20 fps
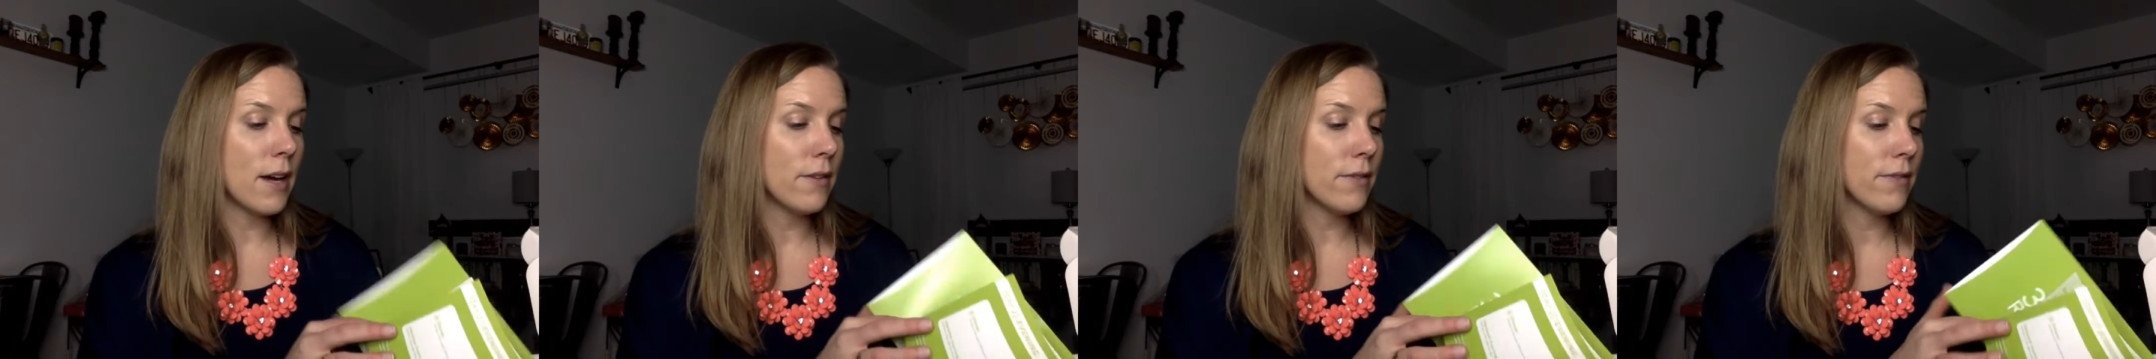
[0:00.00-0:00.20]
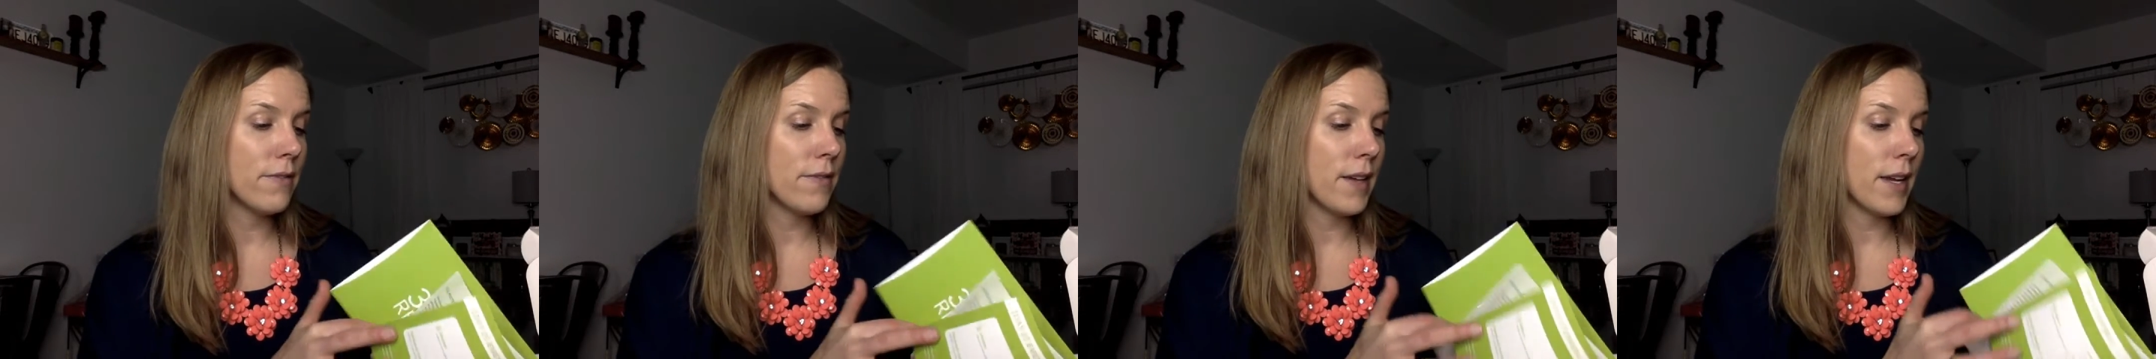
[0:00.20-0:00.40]

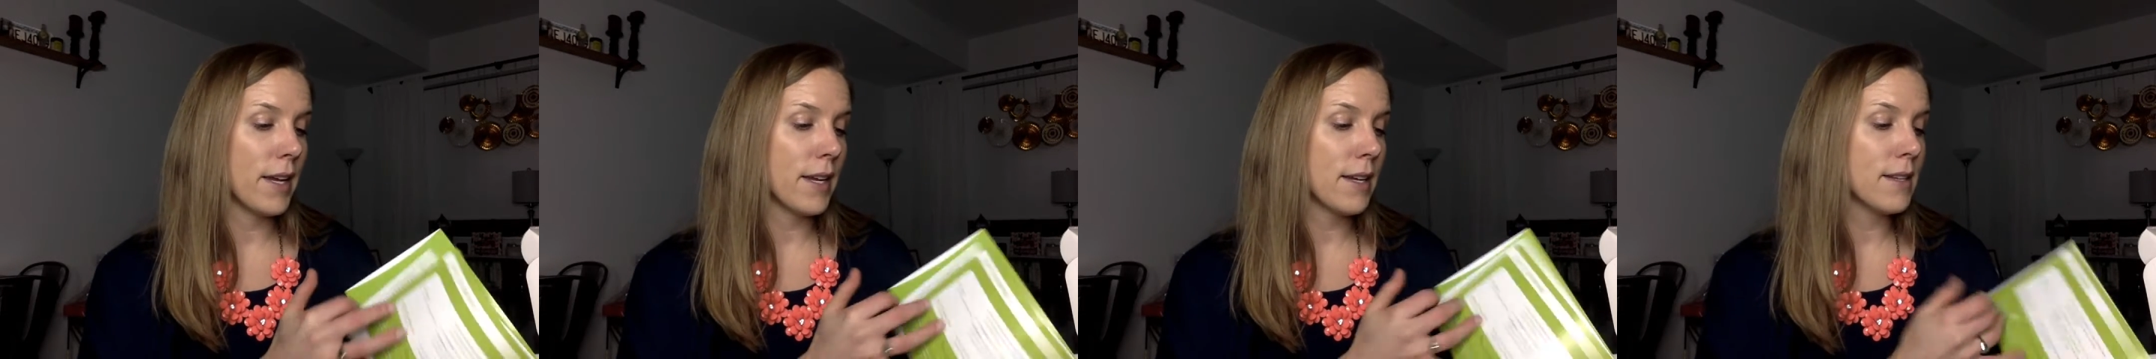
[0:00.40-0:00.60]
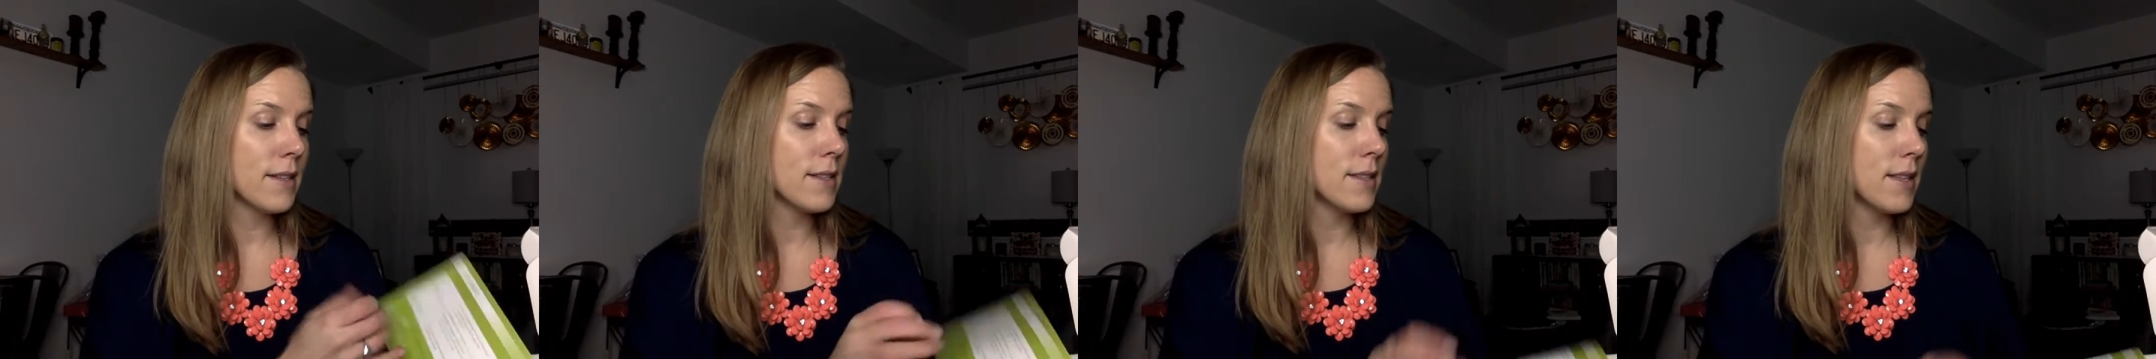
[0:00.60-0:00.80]
of
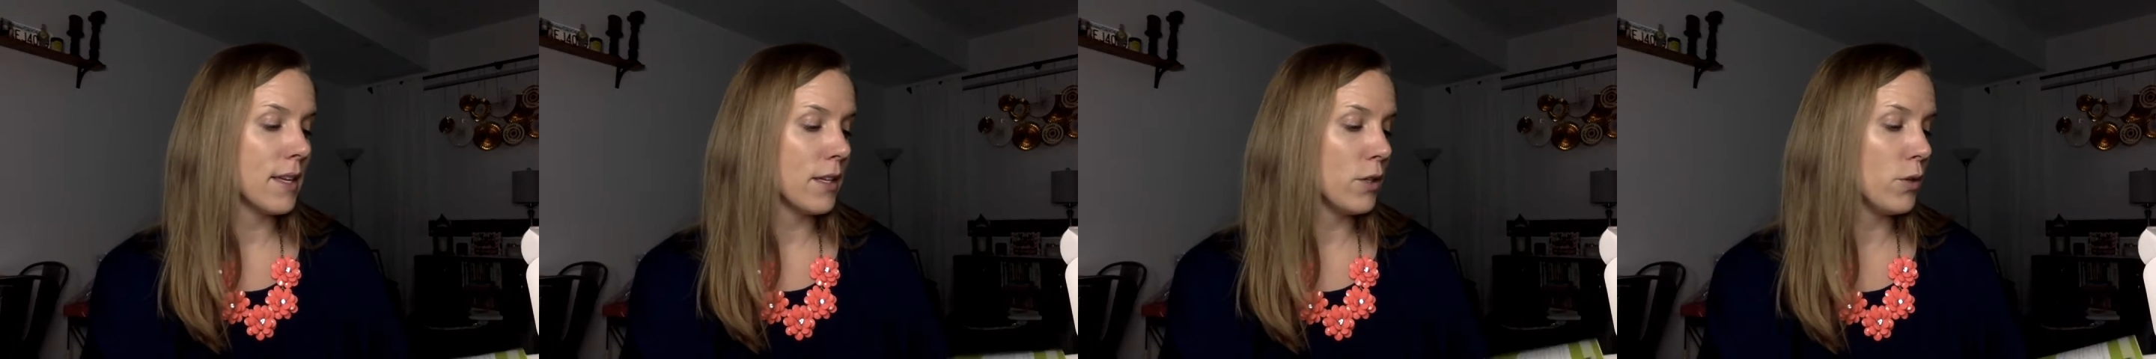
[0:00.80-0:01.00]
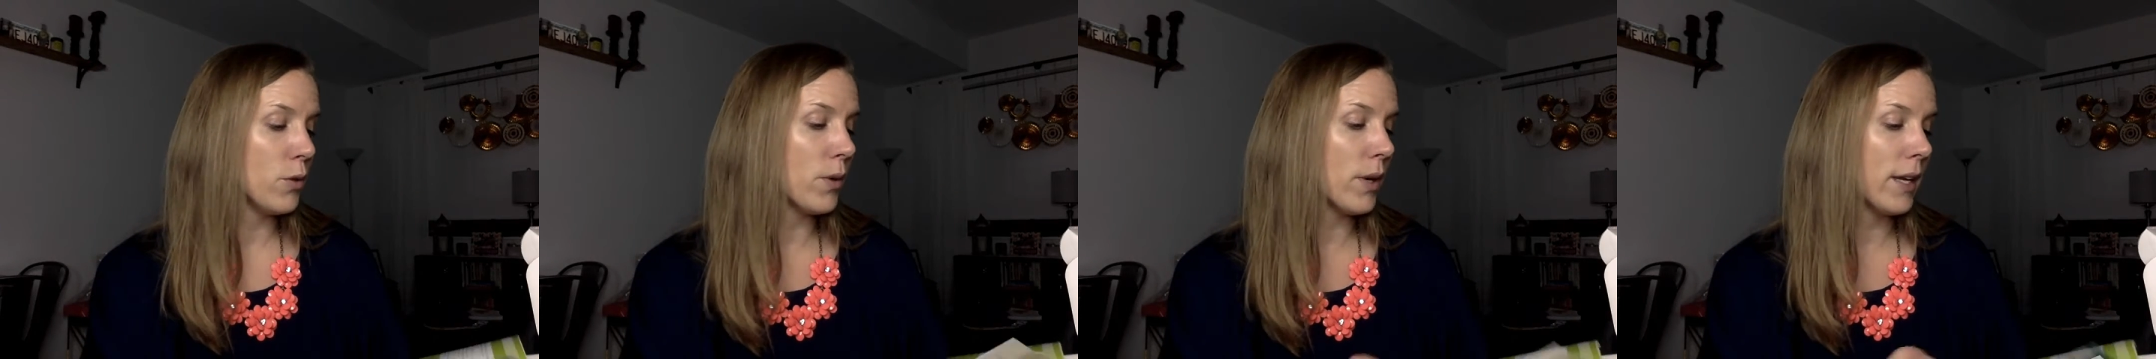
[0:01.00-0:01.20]
things
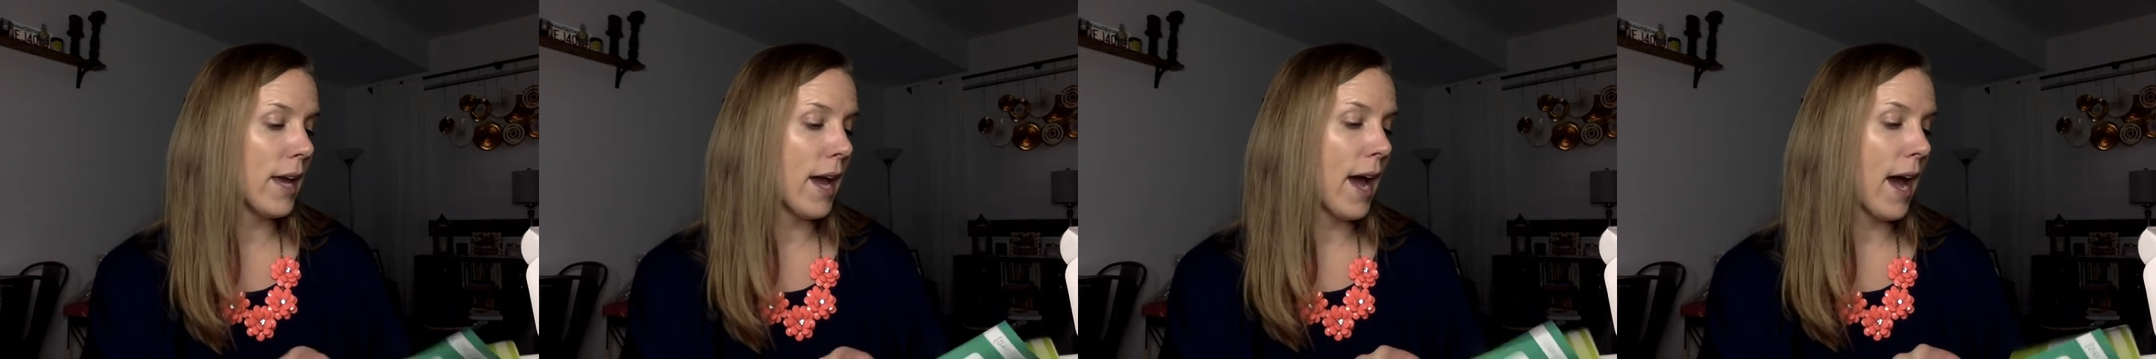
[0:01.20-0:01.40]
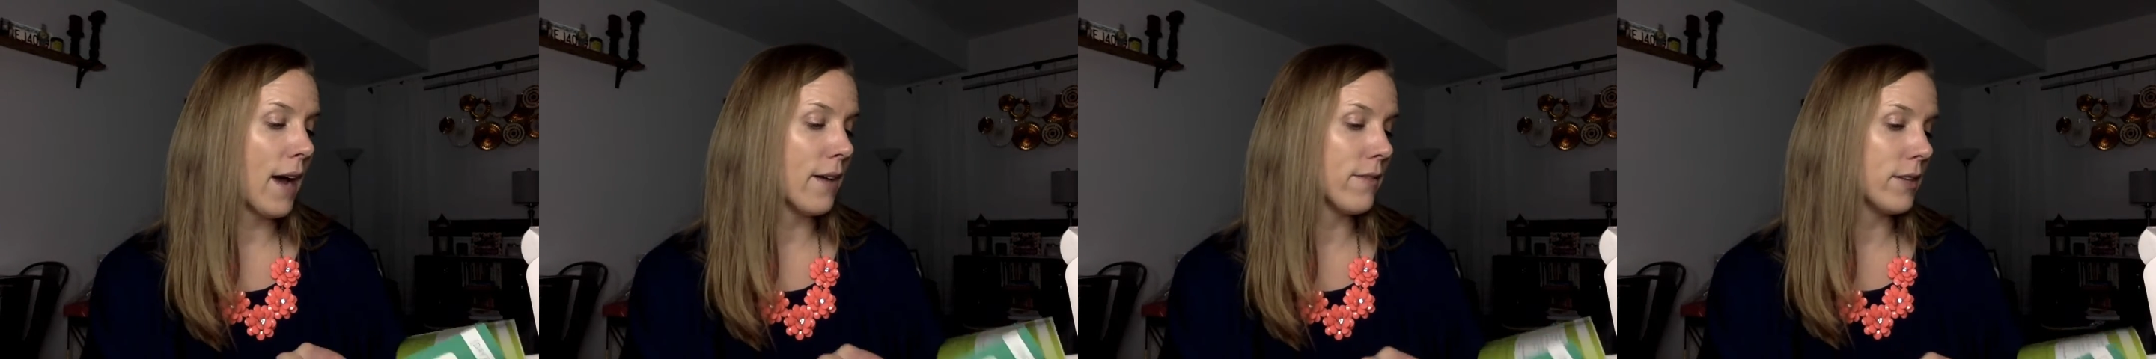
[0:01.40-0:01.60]
that you can
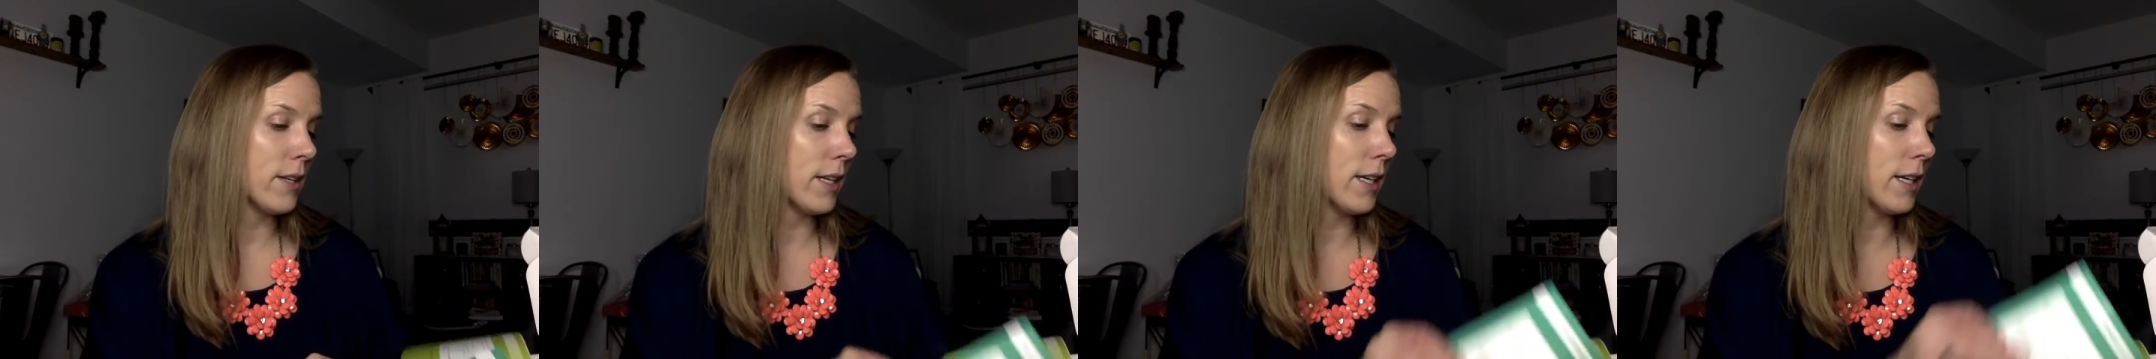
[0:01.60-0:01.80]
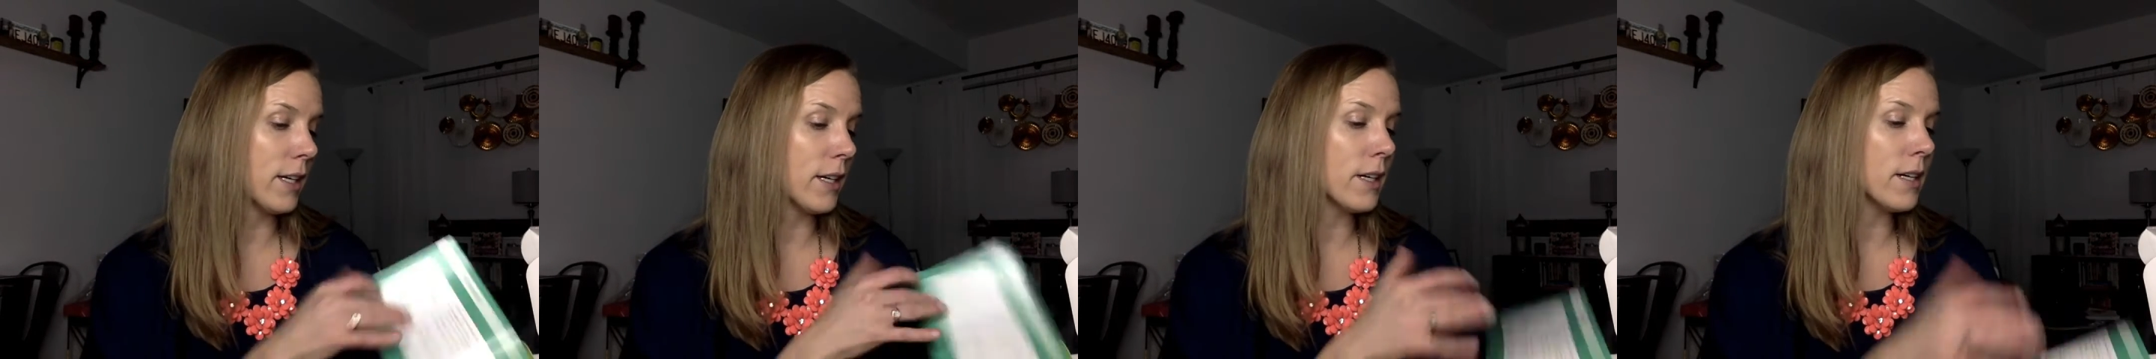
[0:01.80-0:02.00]
have in
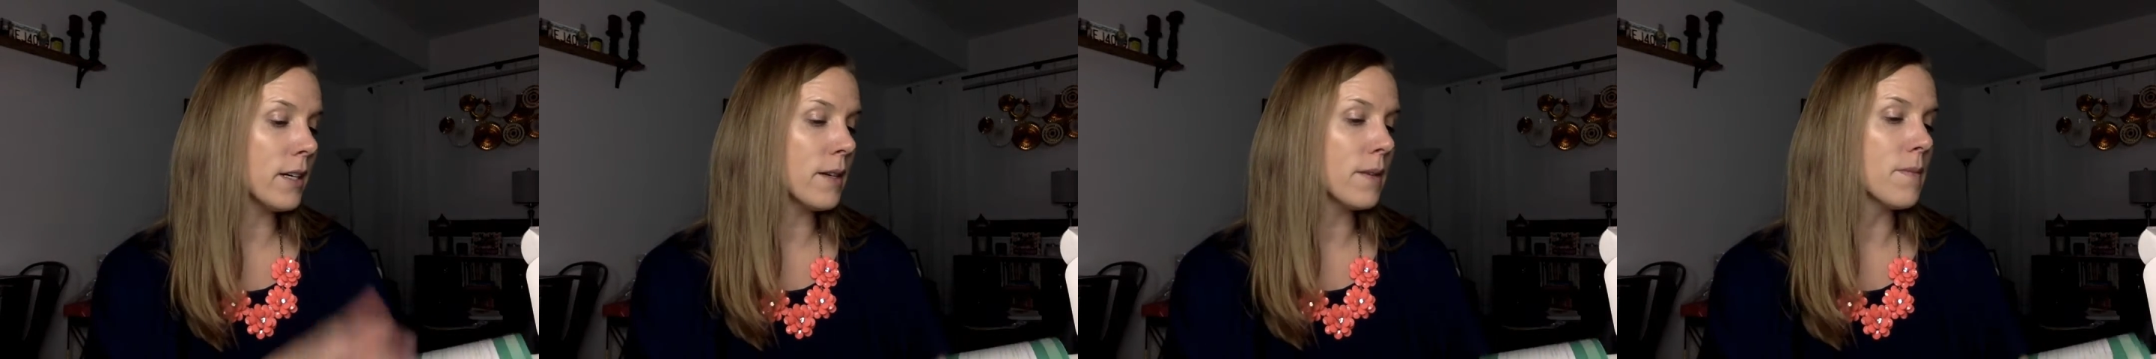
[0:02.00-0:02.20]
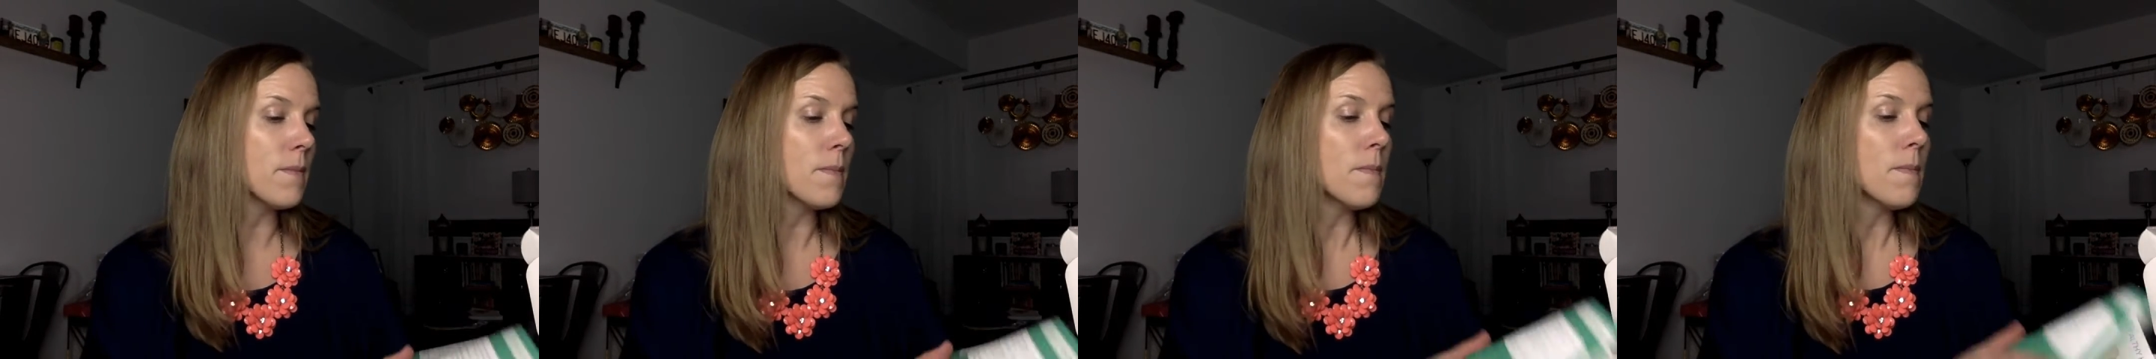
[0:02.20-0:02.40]
here